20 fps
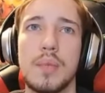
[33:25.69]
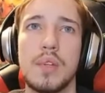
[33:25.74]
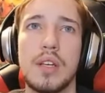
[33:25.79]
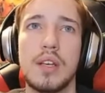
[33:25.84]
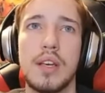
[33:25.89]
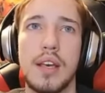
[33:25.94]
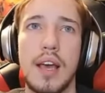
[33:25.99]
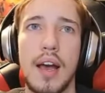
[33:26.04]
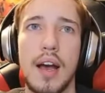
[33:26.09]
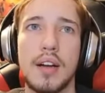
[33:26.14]

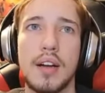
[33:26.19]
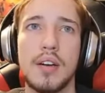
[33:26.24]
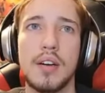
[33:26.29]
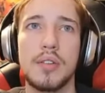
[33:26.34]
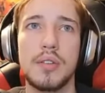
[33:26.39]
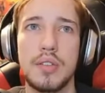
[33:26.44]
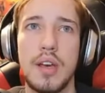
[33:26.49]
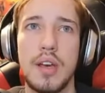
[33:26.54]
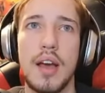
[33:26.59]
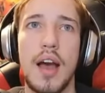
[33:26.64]
Cackle
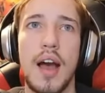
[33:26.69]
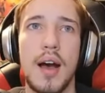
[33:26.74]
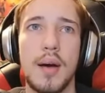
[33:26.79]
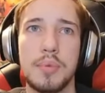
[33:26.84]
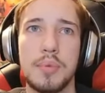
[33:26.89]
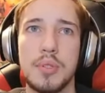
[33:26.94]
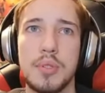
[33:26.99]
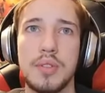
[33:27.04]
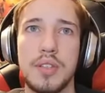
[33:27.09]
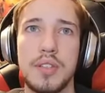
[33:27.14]
is
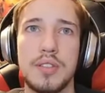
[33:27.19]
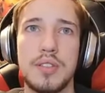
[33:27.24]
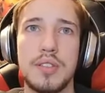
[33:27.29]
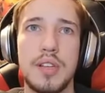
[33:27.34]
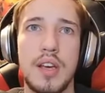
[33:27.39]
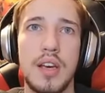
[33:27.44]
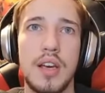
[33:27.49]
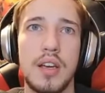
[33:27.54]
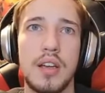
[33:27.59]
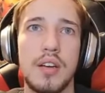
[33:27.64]
absolutely
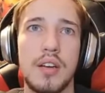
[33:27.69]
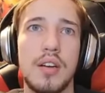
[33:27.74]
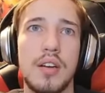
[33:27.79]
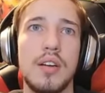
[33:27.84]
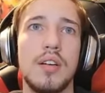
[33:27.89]
insane.